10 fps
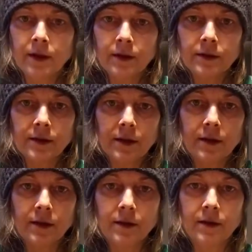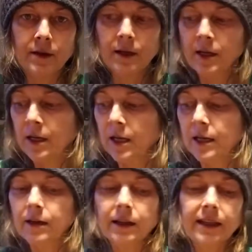See?
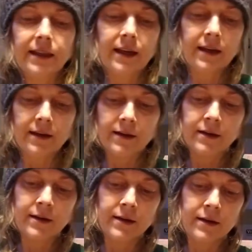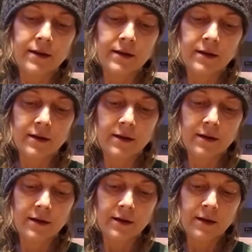And I'll let that
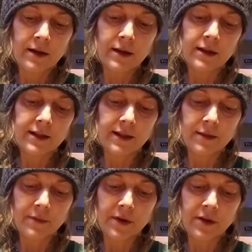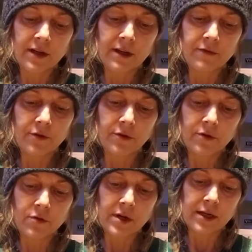marinate for a
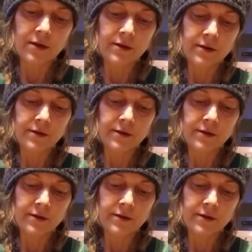little while.